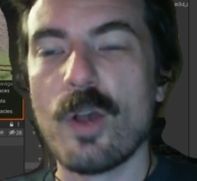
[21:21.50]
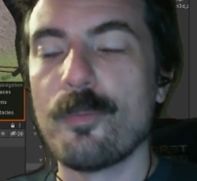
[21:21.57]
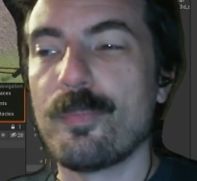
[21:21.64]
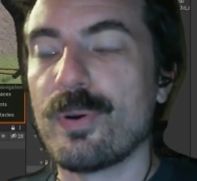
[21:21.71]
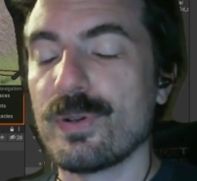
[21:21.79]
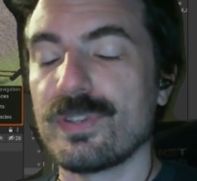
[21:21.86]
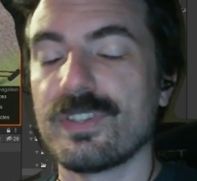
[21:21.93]

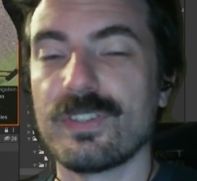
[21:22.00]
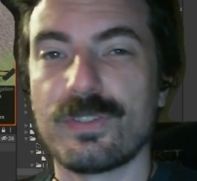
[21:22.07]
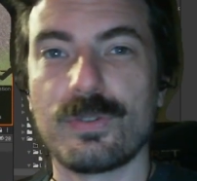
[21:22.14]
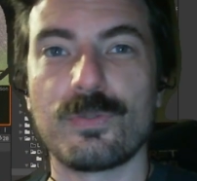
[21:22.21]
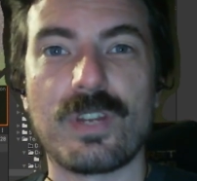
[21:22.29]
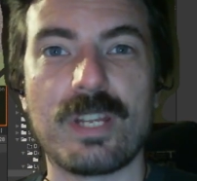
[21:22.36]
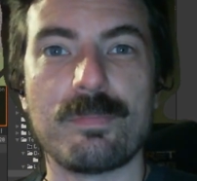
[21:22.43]
put the
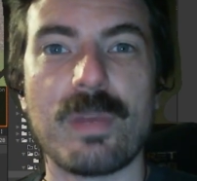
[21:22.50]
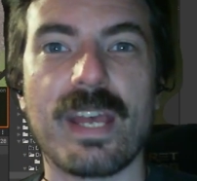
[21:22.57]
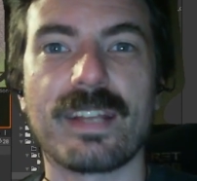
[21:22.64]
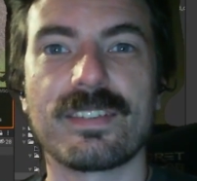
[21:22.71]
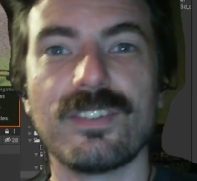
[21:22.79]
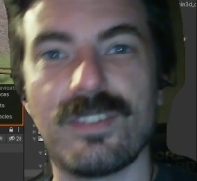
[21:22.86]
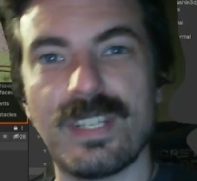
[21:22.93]
terrain
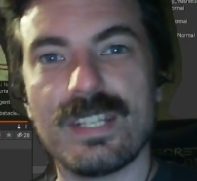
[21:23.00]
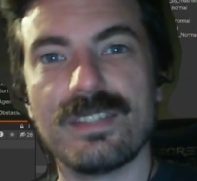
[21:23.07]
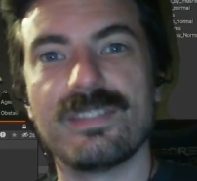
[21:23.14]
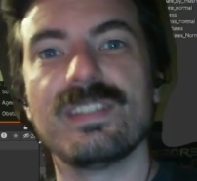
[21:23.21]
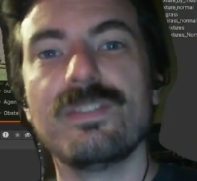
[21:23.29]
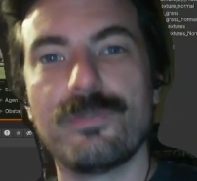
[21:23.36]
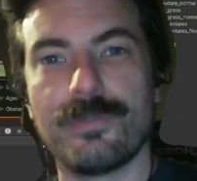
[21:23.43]
back to the
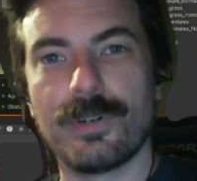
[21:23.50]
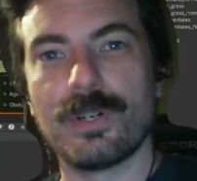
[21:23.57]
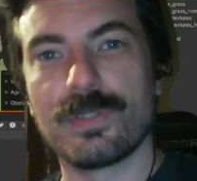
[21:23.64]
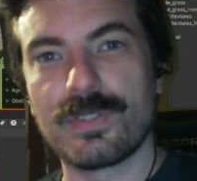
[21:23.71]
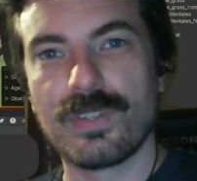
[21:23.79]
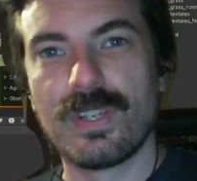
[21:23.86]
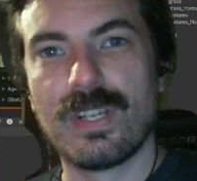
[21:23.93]

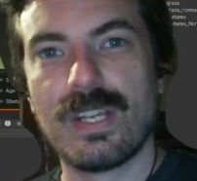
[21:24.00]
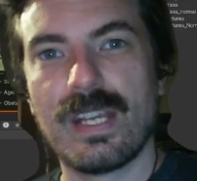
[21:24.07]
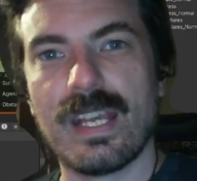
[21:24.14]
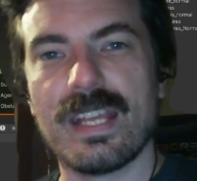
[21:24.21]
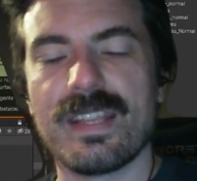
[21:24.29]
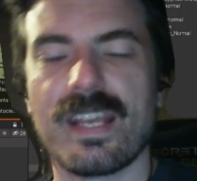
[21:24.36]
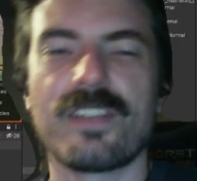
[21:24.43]
default.
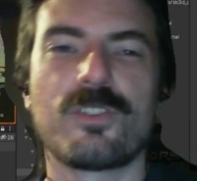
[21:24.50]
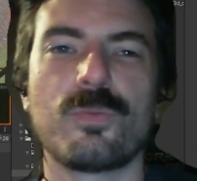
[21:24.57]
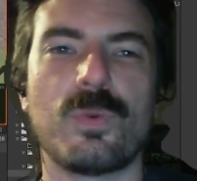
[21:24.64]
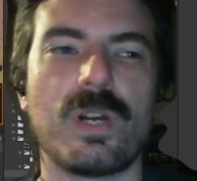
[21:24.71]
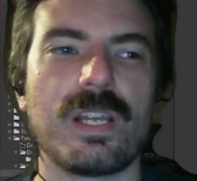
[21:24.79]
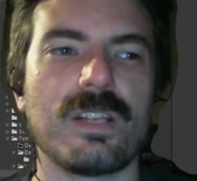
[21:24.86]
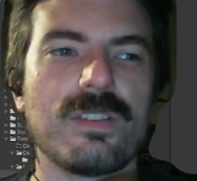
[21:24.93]
And that's
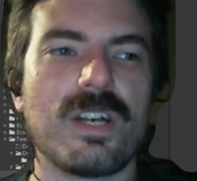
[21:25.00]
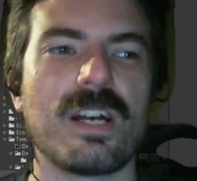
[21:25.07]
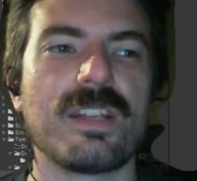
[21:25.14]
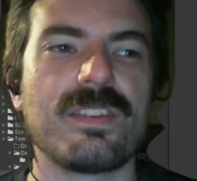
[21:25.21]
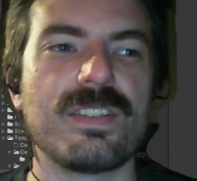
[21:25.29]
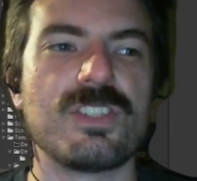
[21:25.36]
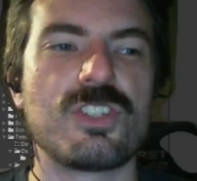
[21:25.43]
why a lot
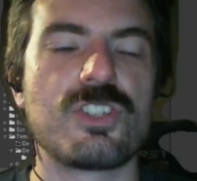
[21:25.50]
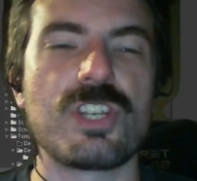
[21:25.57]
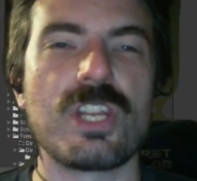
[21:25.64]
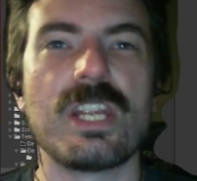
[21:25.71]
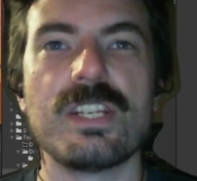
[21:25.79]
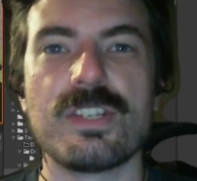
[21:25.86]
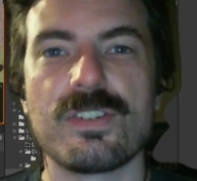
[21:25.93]
of these
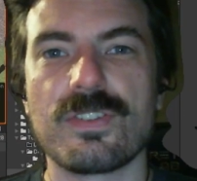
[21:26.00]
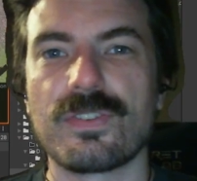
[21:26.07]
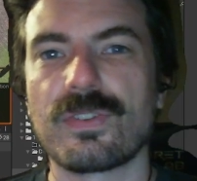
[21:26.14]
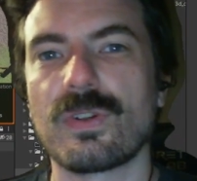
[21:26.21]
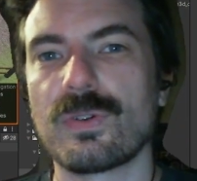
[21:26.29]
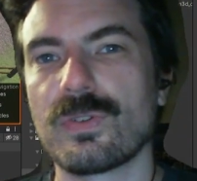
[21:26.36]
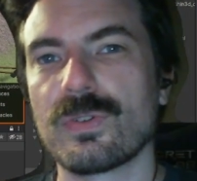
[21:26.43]
changes
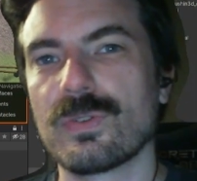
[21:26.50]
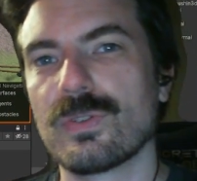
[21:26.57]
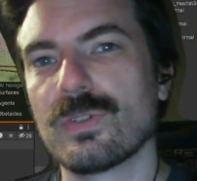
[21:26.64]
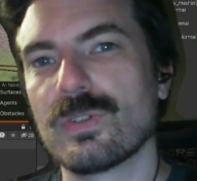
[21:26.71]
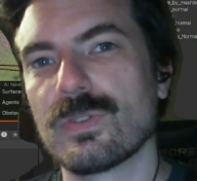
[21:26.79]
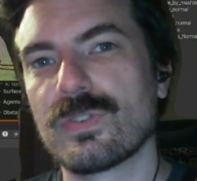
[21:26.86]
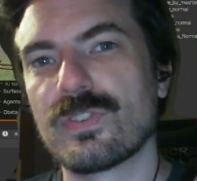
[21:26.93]

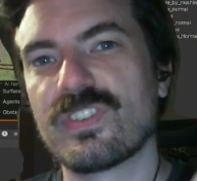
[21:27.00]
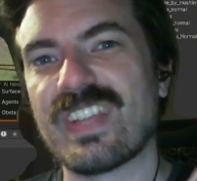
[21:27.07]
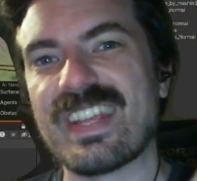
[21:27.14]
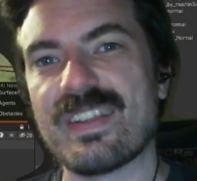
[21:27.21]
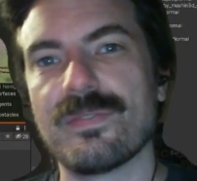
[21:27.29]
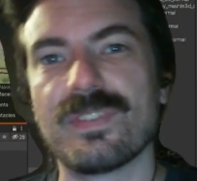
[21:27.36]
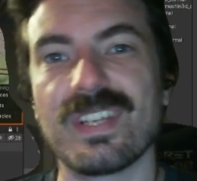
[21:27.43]
are
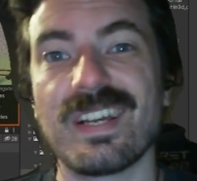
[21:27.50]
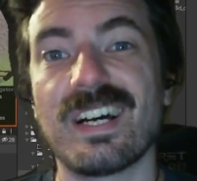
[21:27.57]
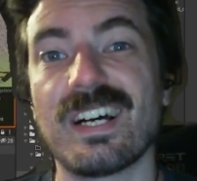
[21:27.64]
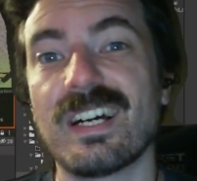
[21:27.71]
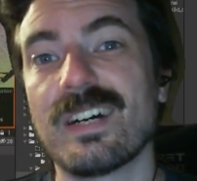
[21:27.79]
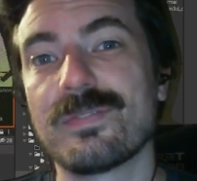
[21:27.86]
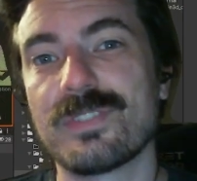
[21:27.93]
saved
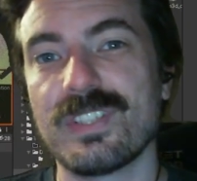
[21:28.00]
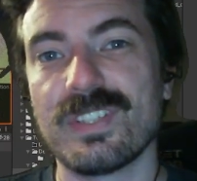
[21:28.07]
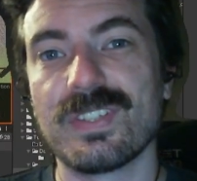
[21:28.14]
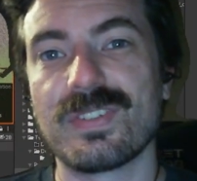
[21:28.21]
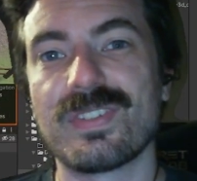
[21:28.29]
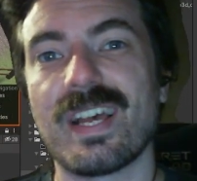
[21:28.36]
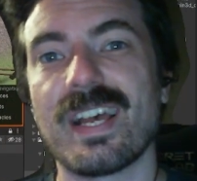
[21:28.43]
to the
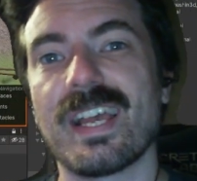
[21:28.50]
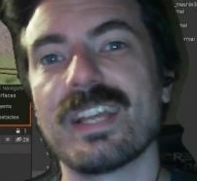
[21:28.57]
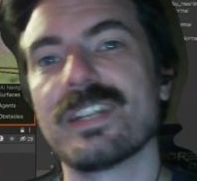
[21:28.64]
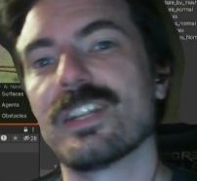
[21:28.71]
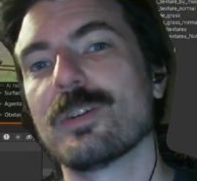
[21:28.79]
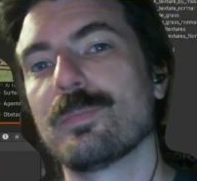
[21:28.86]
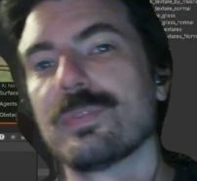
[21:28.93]
side
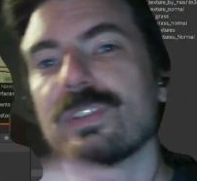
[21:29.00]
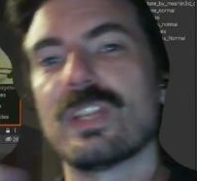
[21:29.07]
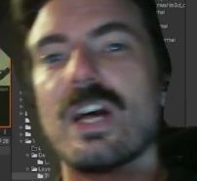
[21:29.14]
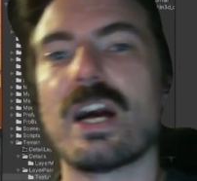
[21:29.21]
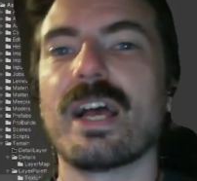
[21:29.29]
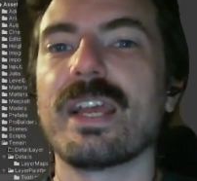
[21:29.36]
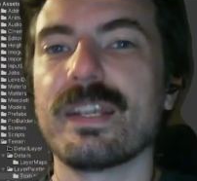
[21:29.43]
and
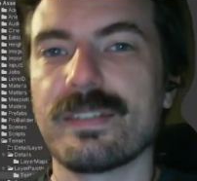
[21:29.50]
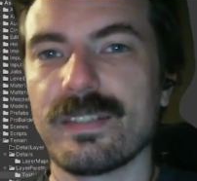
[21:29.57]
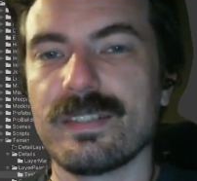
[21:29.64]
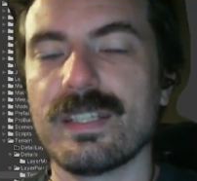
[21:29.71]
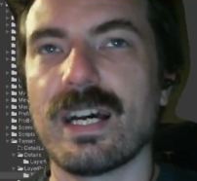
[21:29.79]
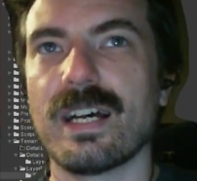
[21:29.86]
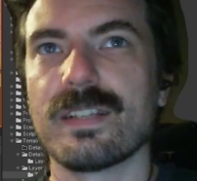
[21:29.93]
applied,
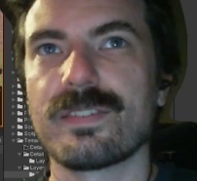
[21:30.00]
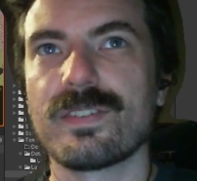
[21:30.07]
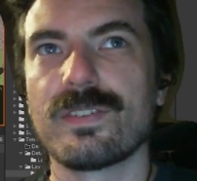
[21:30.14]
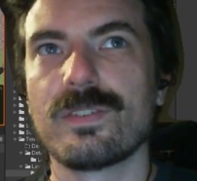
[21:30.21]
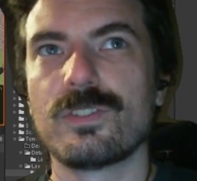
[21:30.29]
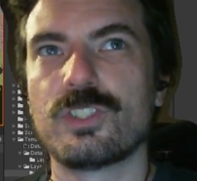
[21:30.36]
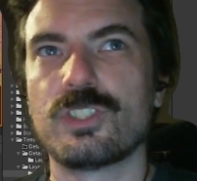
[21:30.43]
not
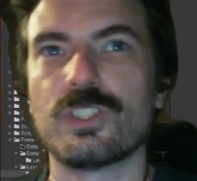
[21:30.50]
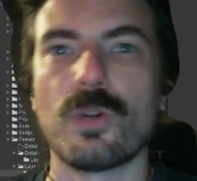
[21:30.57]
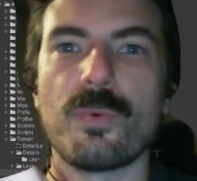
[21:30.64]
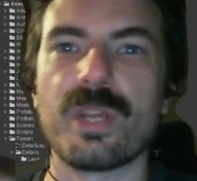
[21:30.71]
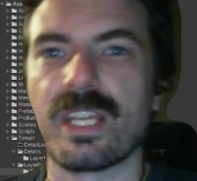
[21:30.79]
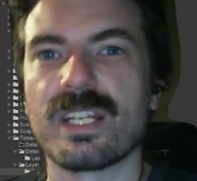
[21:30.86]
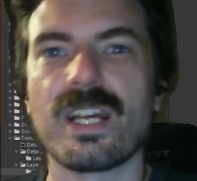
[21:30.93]

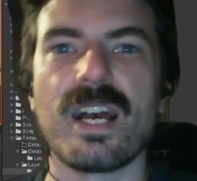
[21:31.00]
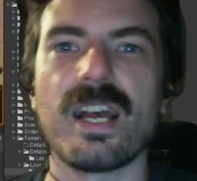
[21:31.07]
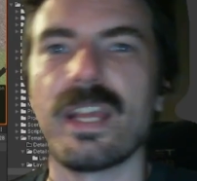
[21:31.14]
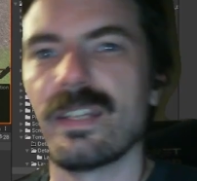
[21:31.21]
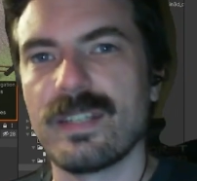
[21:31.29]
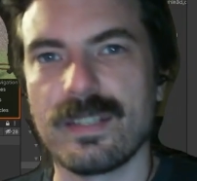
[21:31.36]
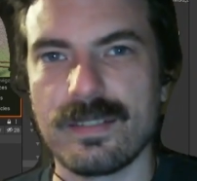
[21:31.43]
showing and
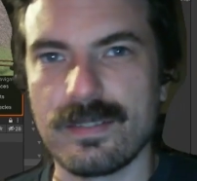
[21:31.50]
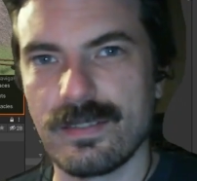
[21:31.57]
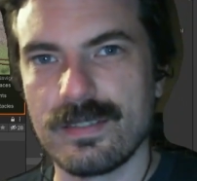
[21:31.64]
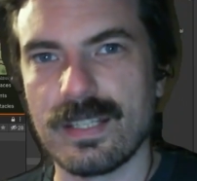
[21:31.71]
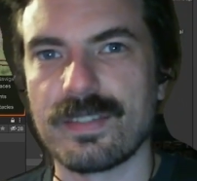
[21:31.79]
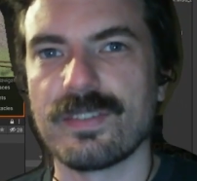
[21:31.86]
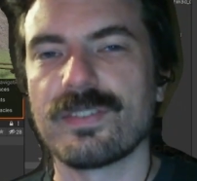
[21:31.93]

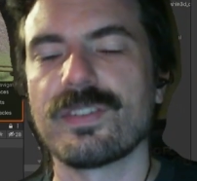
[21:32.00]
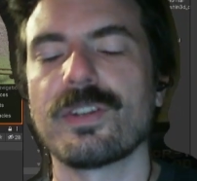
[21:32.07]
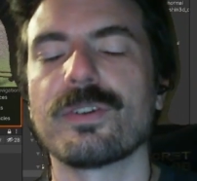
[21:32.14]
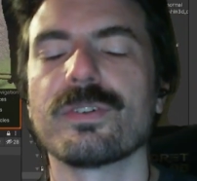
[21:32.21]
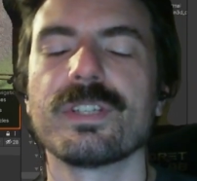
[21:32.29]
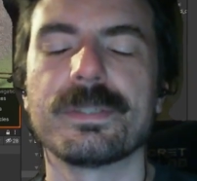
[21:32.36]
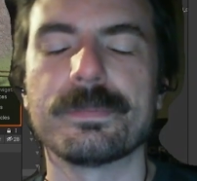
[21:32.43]
hiding
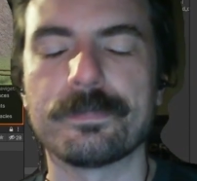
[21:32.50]
necessarily.